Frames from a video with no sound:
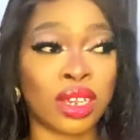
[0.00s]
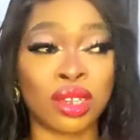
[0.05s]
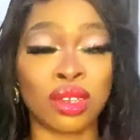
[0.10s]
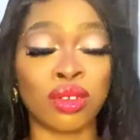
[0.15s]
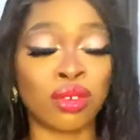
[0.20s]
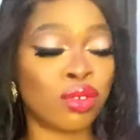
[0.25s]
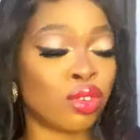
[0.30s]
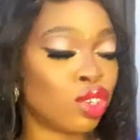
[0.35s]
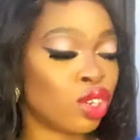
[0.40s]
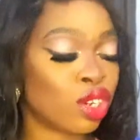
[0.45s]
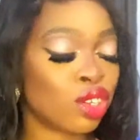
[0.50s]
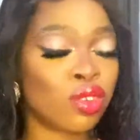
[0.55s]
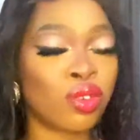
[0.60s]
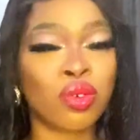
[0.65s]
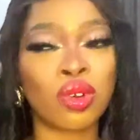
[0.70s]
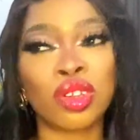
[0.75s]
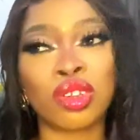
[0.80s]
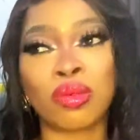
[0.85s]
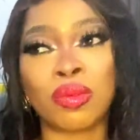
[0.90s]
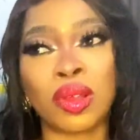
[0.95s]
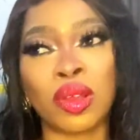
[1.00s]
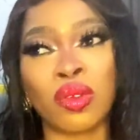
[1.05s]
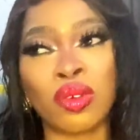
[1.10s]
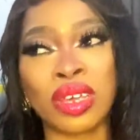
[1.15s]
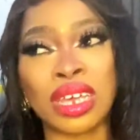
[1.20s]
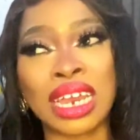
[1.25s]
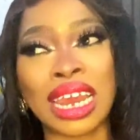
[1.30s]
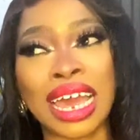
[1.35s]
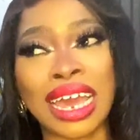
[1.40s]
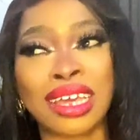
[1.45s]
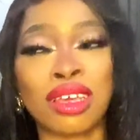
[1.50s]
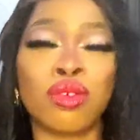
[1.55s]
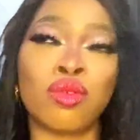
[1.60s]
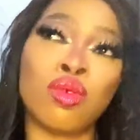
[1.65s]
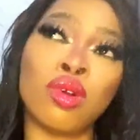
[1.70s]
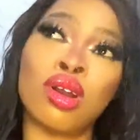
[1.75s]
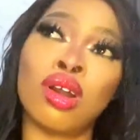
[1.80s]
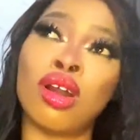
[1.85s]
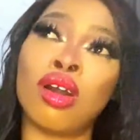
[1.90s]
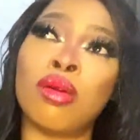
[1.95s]
you know, you just don't want to be looking like you
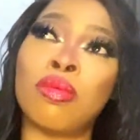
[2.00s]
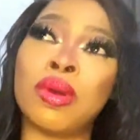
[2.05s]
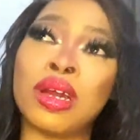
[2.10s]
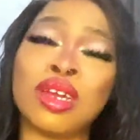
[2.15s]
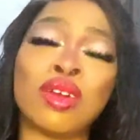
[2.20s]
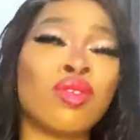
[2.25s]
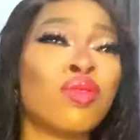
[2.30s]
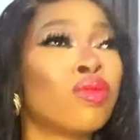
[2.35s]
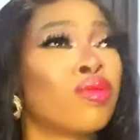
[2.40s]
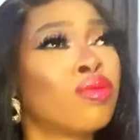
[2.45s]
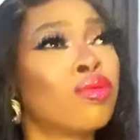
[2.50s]
woke up and you